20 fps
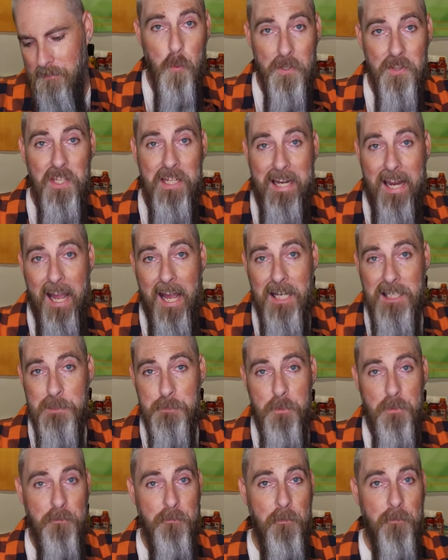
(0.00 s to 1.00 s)
With the
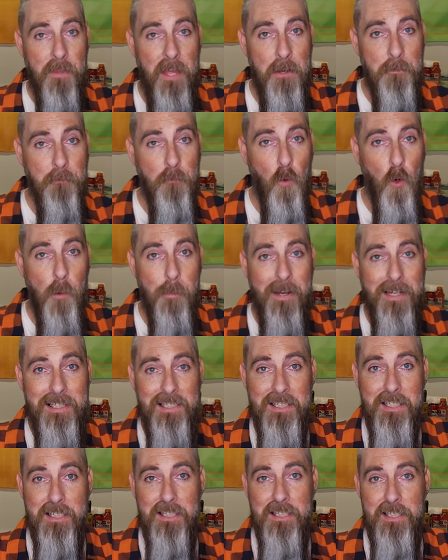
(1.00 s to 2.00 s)
Kaspa from that
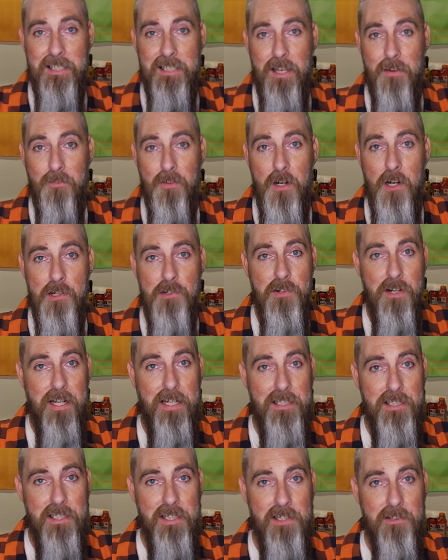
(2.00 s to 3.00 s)
4x6700
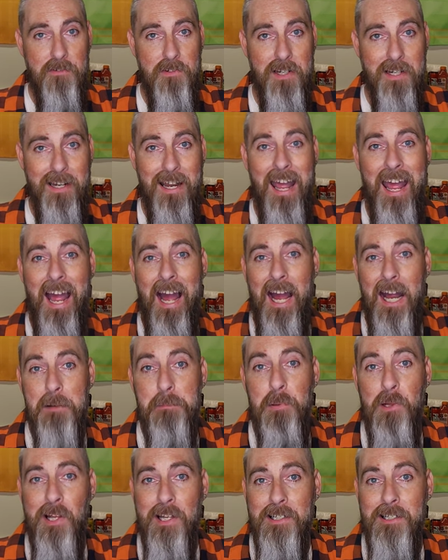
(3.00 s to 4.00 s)
XT rig,
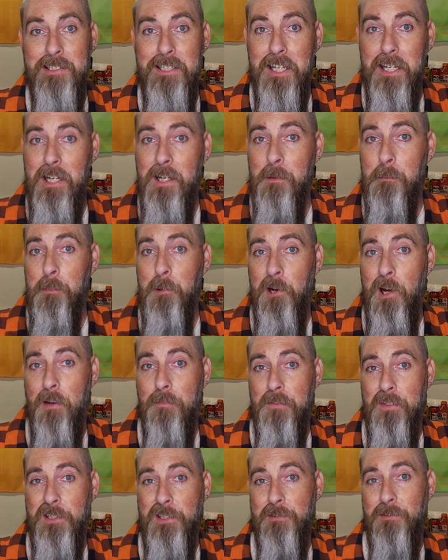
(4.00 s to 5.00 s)
I plan on taking
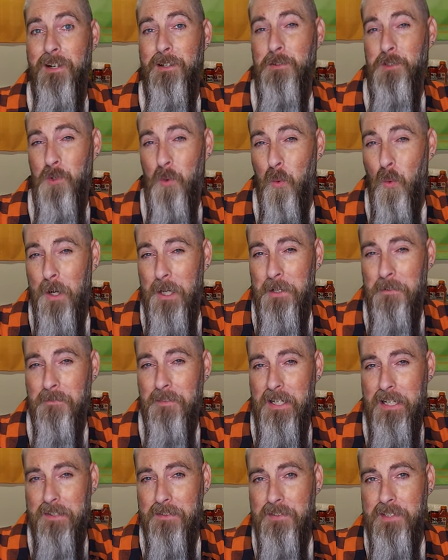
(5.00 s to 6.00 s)
profits around
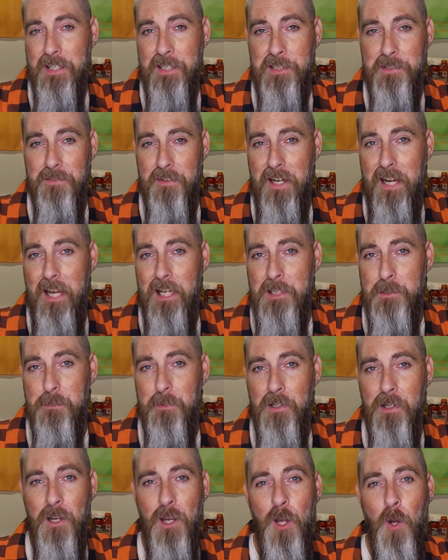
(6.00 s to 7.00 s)
25 cents for
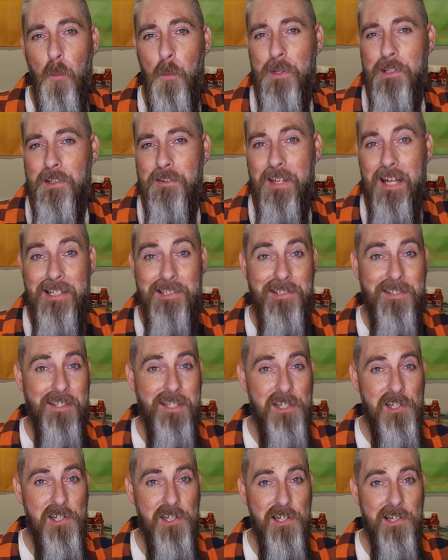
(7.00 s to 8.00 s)
Kaspa, whether that's
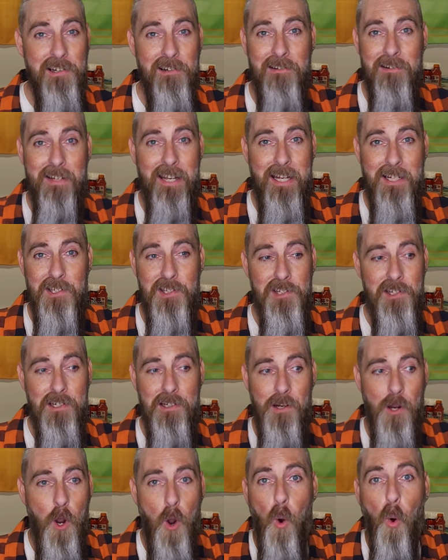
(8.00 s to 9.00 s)
this year, next
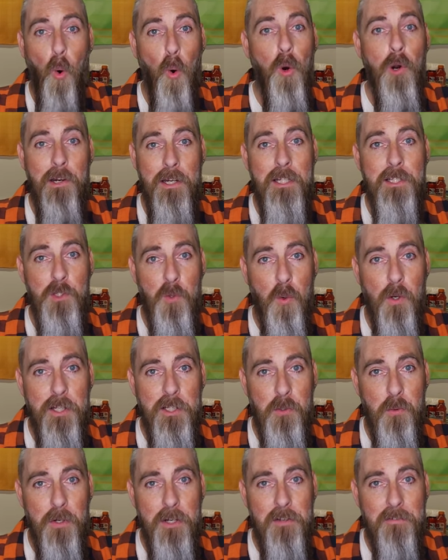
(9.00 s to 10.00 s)
year, or in
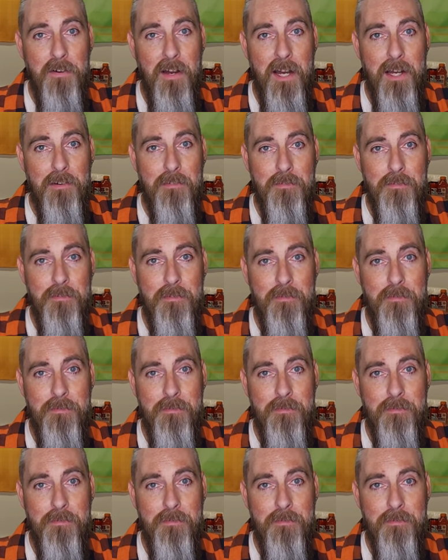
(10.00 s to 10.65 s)
2025.